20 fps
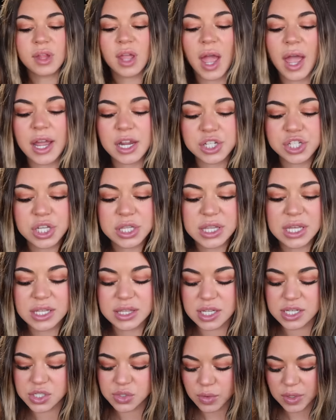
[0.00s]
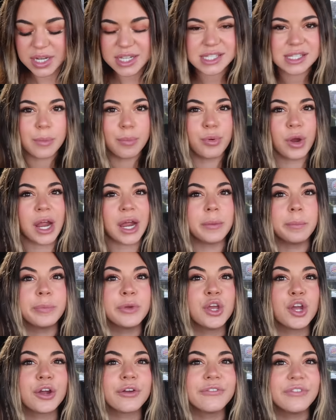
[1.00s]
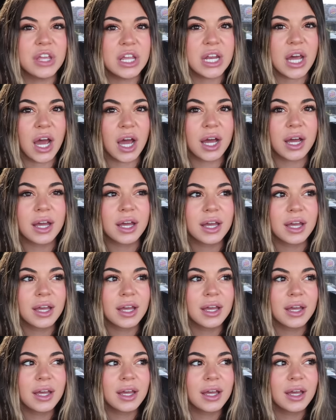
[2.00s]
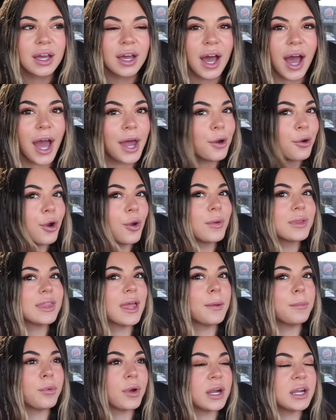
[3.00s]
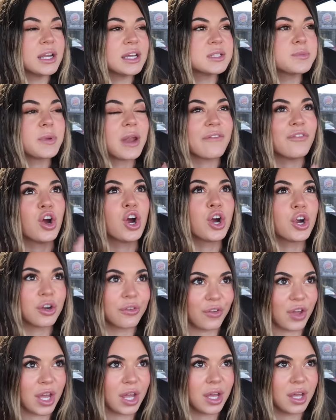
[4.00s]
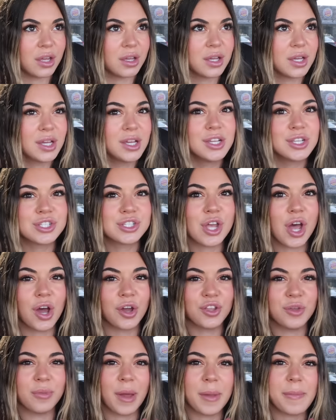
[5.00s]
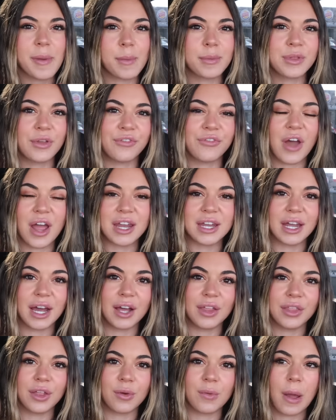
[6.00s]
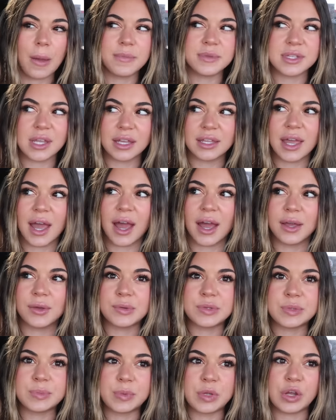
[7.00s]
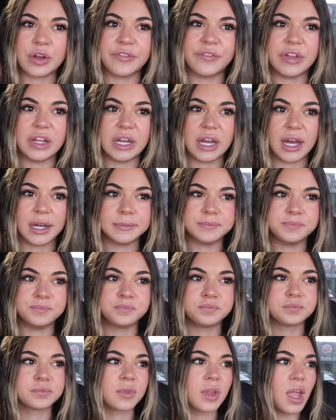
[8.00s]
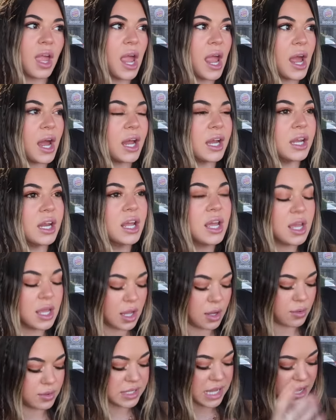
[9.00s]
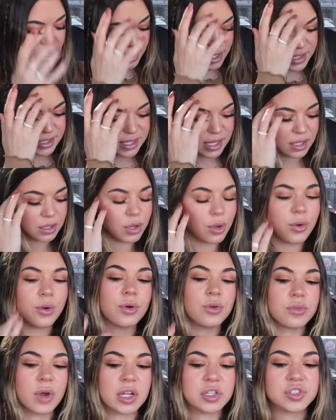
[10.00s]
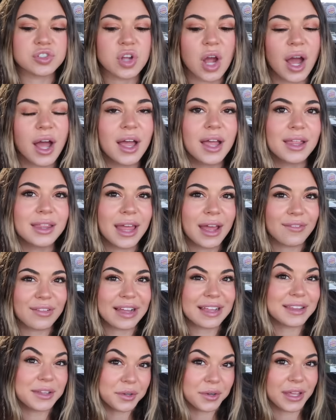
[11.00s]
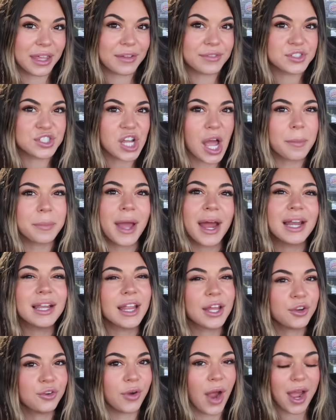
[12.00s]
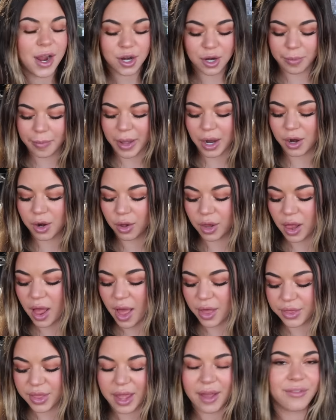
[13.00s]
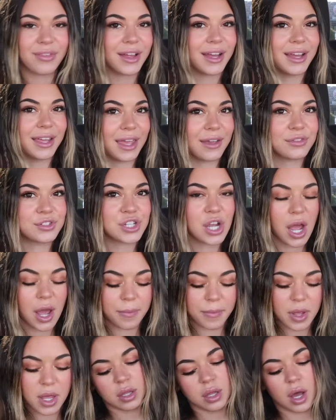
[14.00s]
I actually think this one is the brand Pure Vita. I don't know what that brand is, but I've heard of it. So you might be able to find it on their website. Yeah, it was Pure Vita. And it was at this like local restaurant and they have like a little gift shop, kind of like Cracker Barrel, how they have like a gift shop.